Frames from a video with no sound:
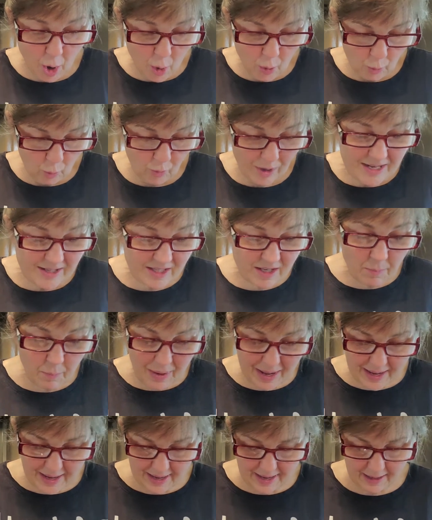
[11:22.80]
Reason
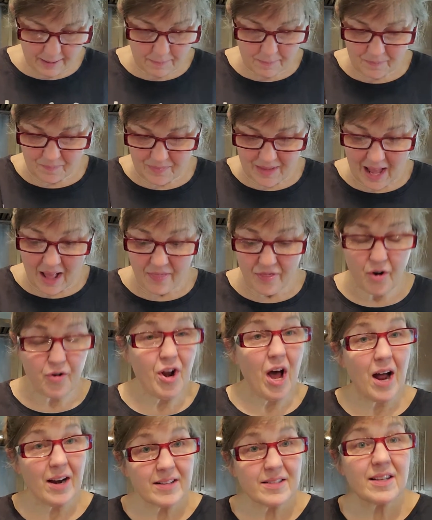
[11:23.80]
being, they're
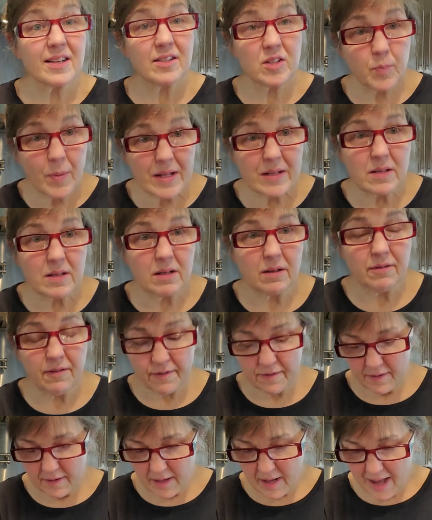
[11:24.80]
not as
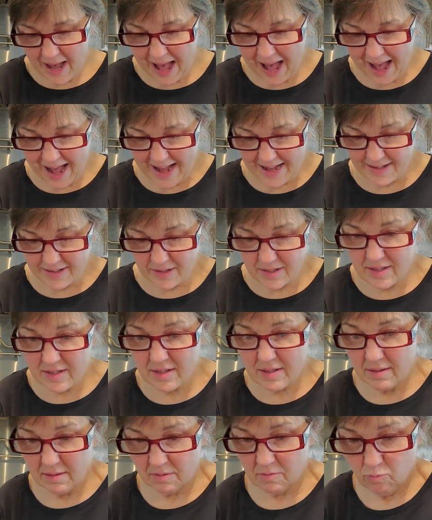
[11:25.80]
expensive
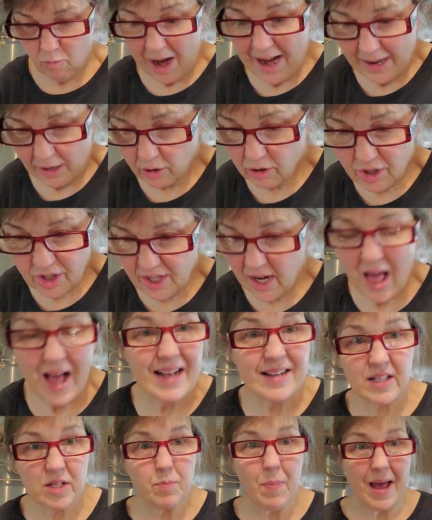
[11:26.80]
as regular
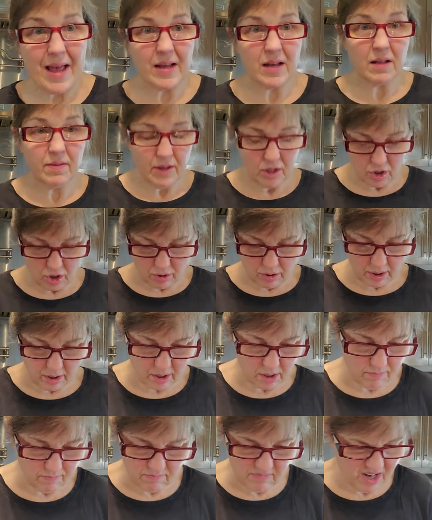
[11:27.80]
sliced bacon that you're
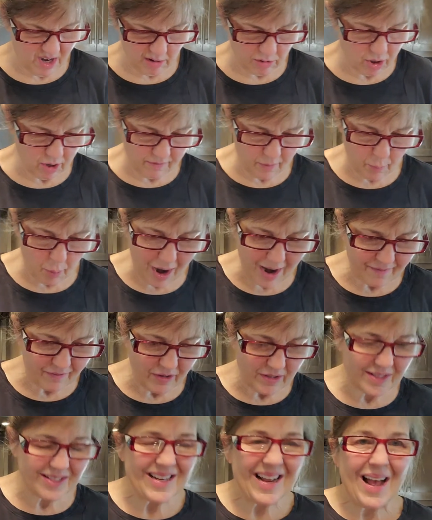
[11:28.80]
going to, cook for
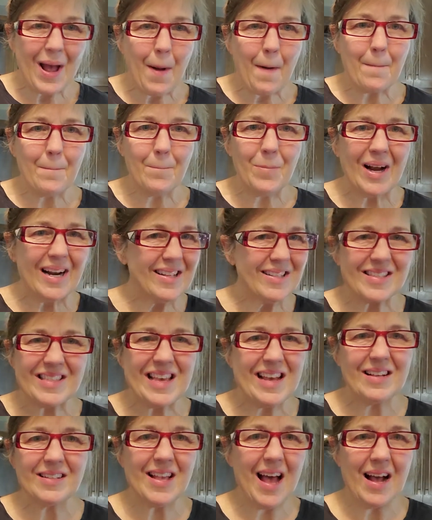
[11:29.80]
breakfast, but it's the
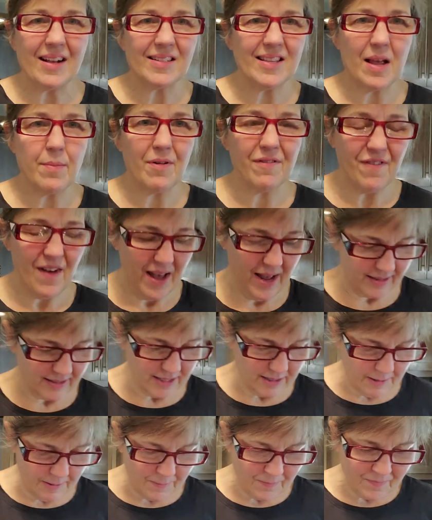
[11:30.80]
exact same effect.